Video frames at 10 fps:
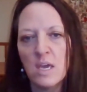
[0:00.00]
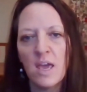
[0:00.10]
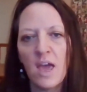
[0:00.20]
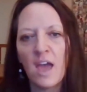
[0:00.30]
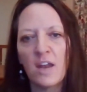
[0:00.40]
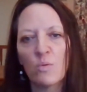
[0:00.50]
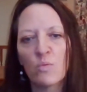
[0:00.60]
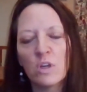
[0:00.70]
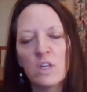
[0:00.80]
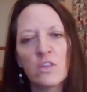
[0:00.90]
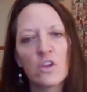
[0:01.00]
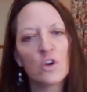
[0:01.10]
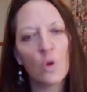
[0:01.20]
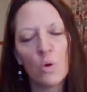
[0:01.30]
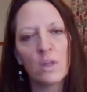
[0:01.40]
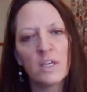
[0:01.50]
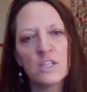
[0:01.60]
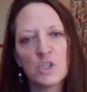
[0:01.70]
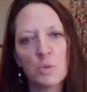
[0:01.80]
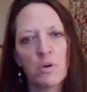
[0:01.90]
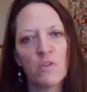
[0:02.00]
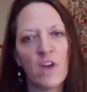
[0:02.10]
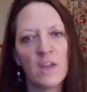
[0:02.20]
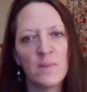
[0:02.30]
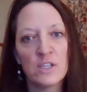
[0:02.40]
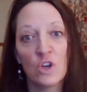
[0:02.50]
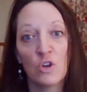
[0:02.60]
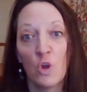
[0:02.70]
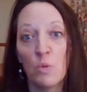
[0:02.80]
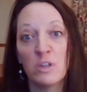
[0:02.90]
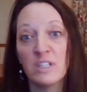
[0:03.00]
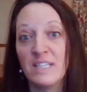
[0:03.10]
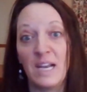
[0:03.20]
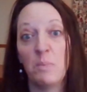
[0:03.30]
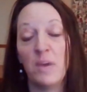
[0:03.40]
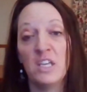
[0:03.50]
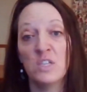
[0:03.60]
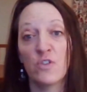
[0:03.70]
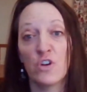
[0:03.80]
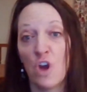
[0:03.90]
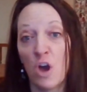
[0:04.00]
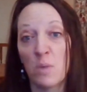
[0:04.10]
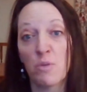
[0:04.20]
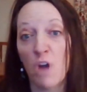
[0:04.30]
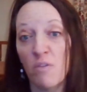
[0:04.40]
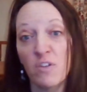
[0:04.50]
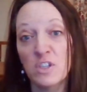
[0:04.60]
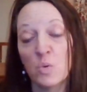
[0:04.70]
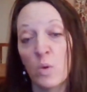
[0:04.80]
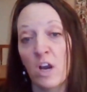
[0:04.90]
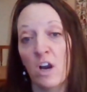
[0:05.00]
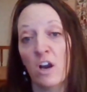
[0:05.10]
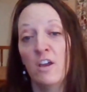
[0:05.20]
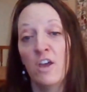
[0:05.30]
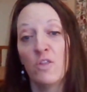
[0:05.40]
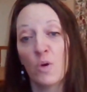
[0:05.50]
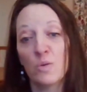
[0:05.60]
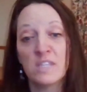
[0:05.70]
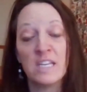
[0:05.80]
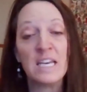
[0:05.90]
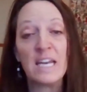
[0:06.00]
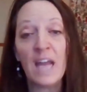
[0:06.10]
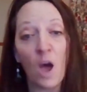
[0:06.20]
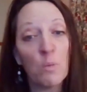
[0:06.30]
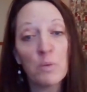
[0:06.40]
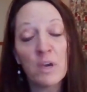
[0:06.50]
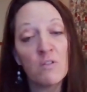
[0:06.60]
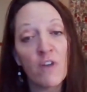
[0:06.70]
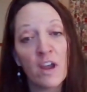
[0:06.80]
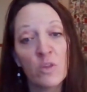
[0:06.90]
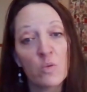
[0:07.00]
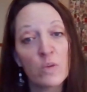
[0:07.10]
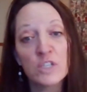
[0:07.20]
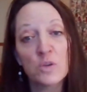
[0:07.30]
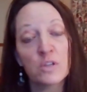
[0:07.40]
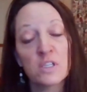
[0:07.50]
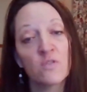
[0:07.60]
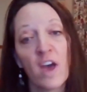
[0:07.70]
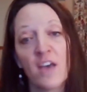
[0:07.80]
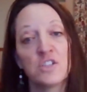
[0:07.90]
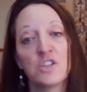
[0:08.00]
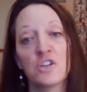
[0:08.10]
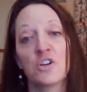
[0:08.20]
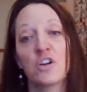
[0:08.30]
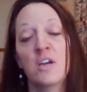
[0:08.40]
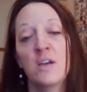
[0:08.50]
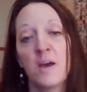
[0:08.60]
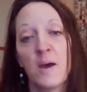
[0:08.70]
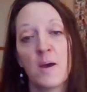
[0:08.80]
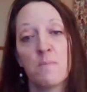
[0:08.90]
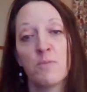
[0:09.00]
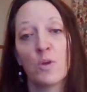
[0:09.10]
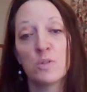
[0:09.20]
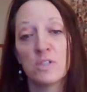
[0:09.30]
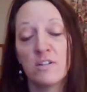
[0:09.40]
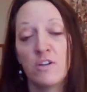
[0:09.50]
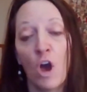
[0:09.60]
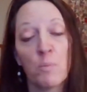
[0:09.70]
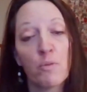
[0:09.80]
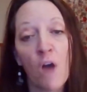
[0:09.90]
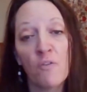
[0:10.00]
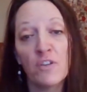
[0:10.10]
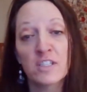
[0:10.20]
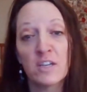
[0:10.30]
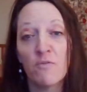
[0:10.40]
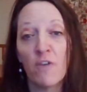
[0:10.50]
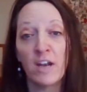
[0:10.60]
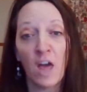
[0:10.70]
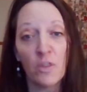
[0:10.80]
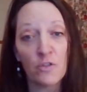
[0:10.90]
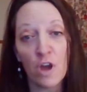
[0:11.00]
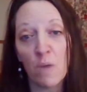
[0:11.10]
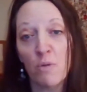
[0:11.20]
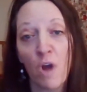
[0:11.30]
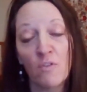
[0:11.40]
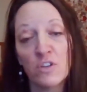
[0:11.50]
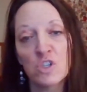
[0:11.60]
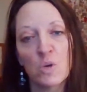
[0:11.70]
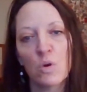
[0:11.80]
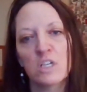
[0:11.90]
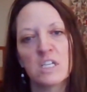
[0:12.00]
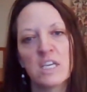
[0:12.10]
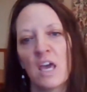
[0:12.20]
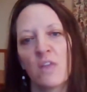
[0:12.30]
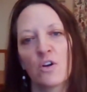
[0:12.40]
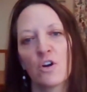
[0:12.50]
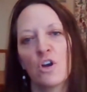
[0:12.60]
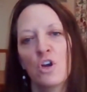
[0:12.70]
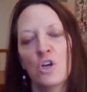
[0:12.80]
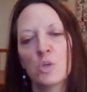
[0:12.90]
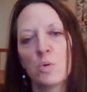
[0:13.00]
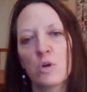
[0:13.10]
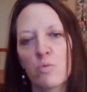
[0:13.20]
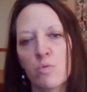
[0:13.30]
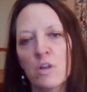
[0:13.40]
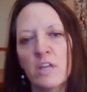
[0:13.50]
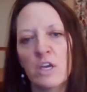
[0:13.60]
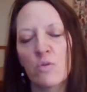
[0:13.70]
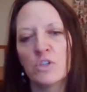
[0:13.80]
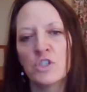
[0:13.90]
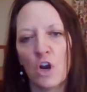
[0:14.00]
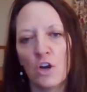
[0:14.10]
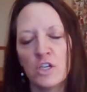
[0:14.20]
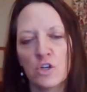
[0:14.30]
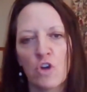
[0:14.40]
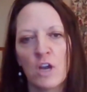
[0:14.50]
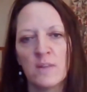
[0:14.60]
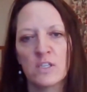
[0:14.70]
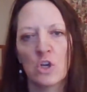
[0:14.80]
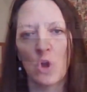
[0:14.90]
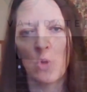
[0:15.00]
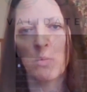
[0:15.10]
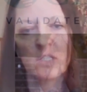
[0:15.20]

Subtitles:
And really the goal is to provide this global database for nonprofits where those that need help can find the resources faster. Those nonprofits can find other nonprofits to work together. So we're really starting to create this global